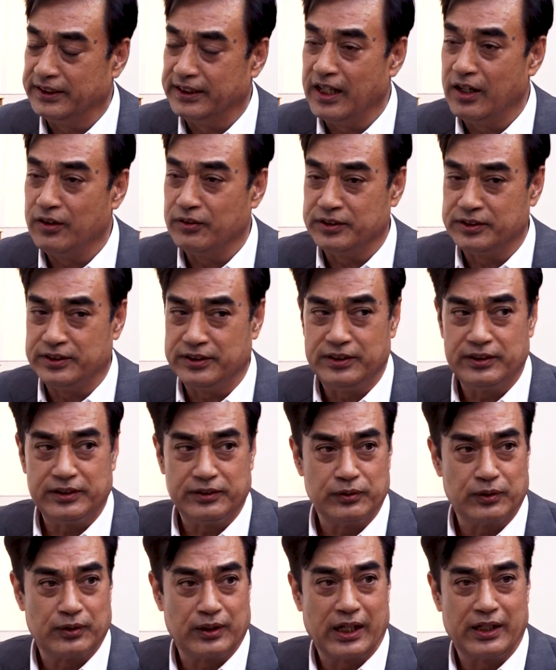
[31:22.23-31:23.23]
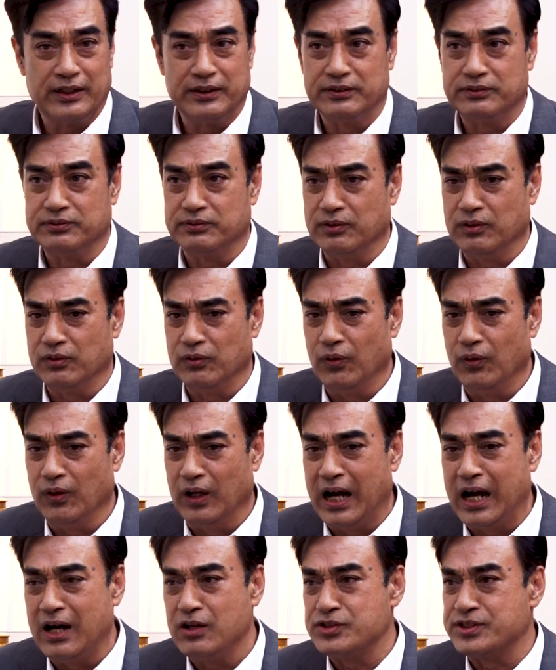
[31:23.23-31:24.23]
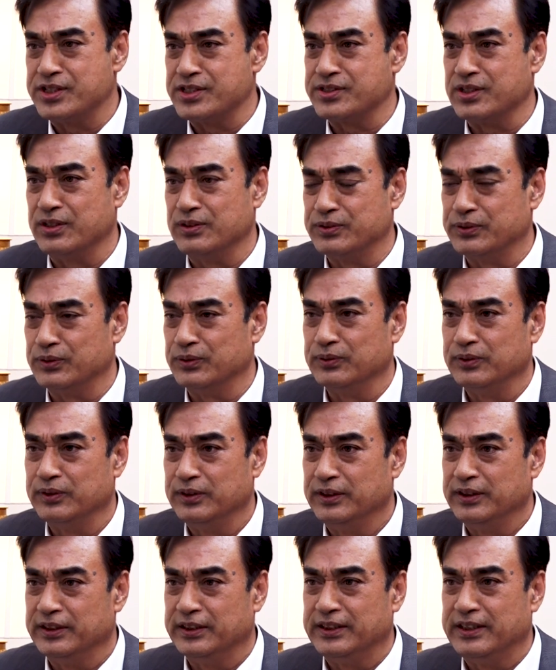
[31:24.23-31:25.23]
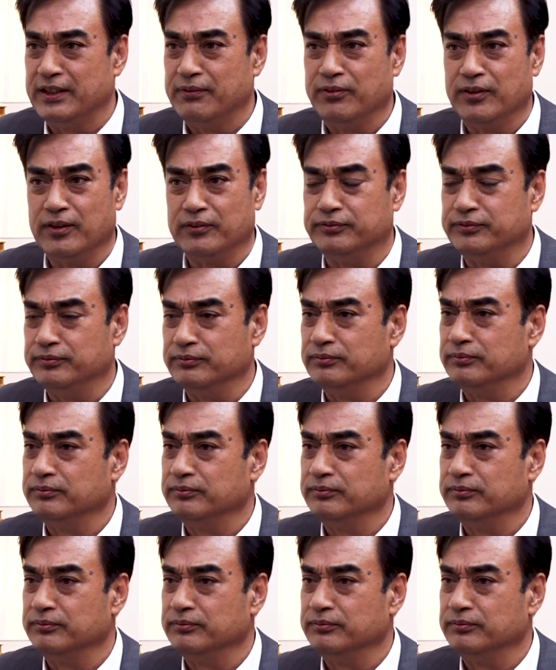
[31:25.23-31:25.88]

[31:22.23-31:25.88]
Now you see, you can houses also develop